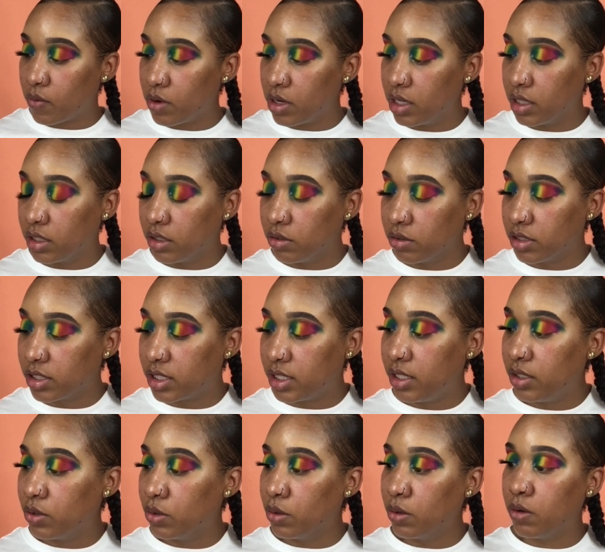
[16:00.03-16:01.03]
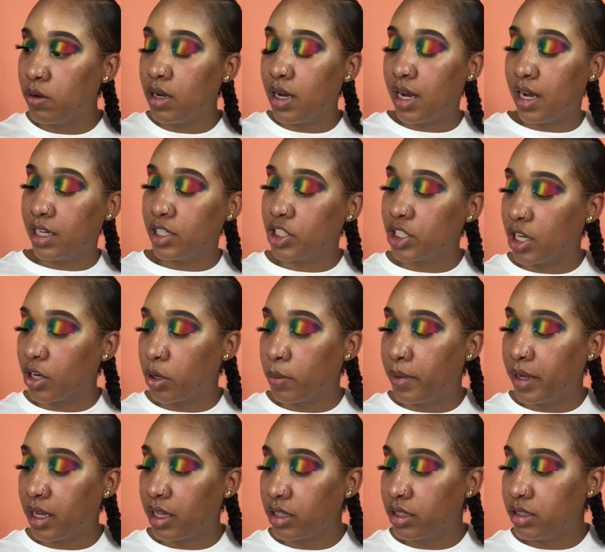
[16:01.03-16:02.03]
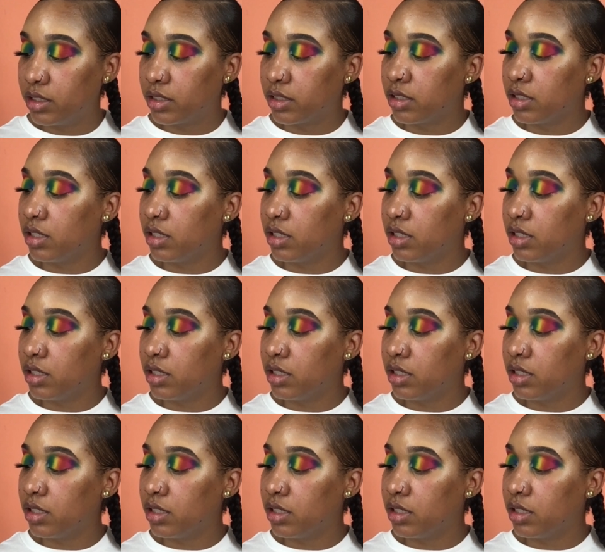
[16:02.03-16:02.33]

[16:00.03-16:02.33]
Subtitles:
one of those single eyeshadow palettes.